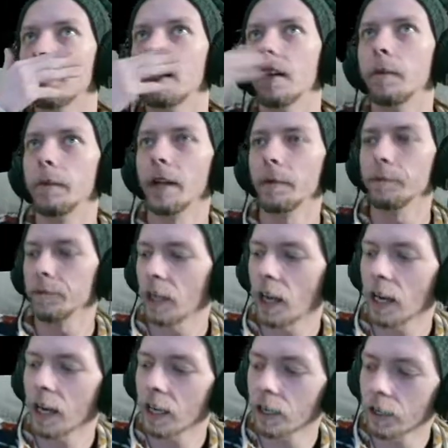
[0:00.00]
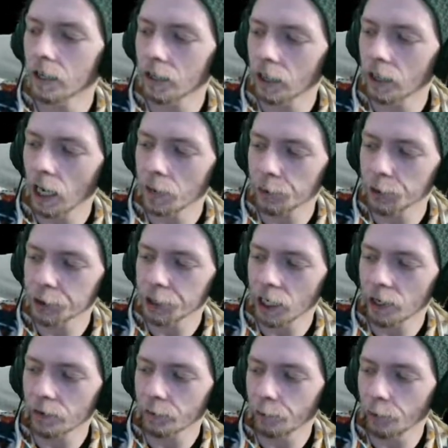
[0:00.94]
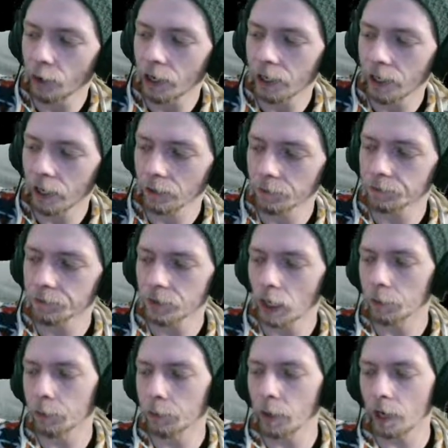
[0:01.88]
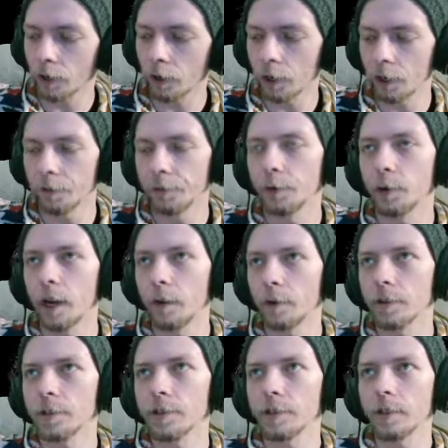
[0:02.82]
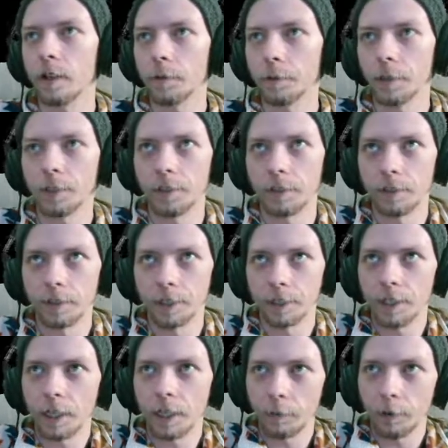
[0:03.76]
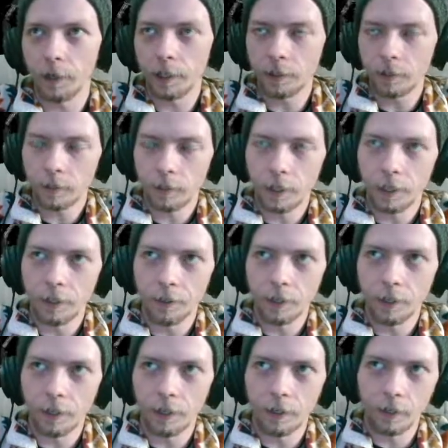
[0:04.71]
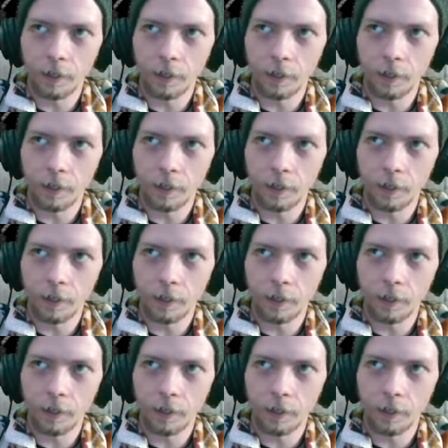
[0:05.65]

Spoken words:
Yep, I appreciate everyone for hanging out. I'll be back on in a few hours. I'm gonna just take a break, and then